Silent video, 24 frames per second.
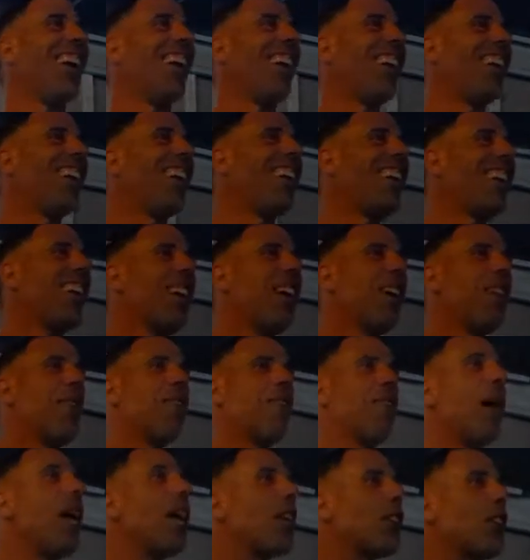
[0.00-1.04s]
uh,
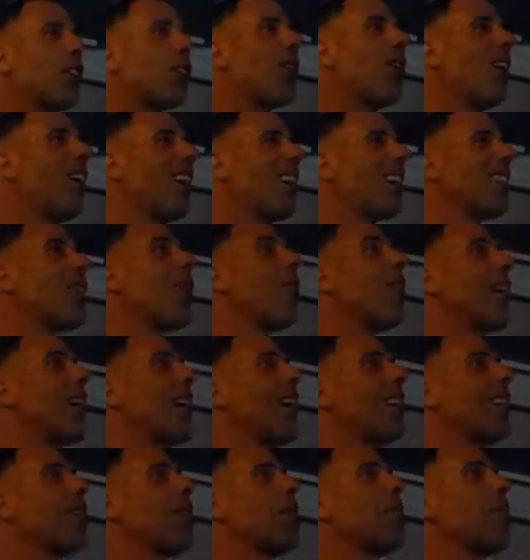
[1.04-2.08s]
make sure,
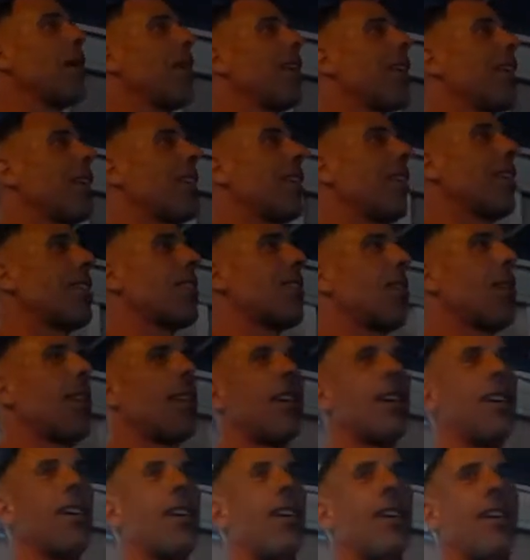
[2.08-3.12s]
sorry, I didn't mean that.
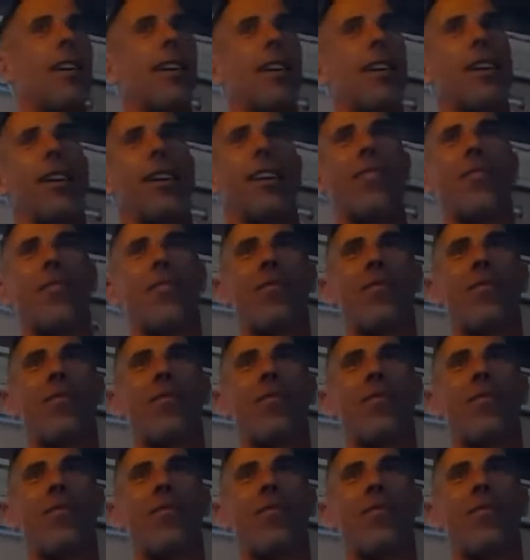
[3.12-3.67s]
That's not a... You won't get